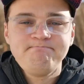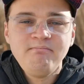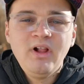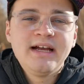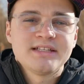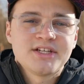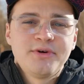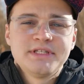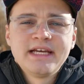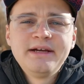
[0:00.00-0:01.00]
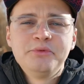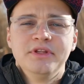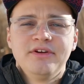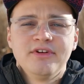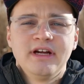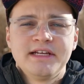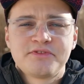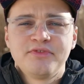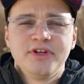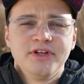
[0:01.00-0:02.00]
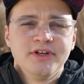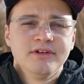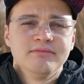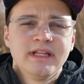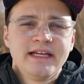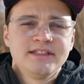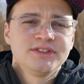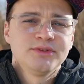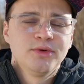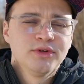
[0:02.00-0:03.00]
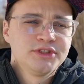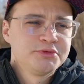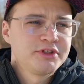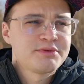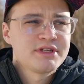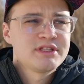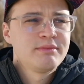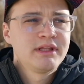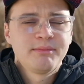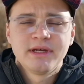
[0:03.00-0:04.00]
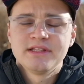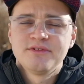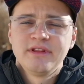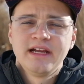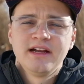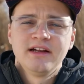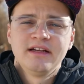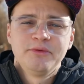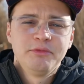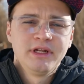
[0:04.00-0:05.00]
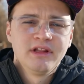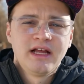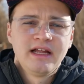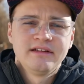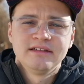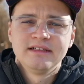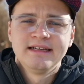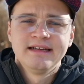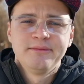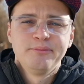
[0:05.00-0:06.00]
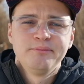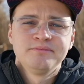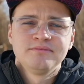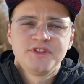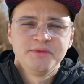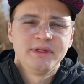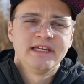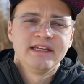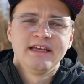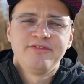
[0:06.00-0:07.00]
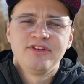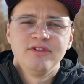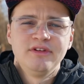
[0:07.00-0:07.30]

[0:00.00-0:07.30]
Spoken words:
As always, I will never ask for your likes or subscriptions, but the buttons are there, and it would mean a lot to me if you'd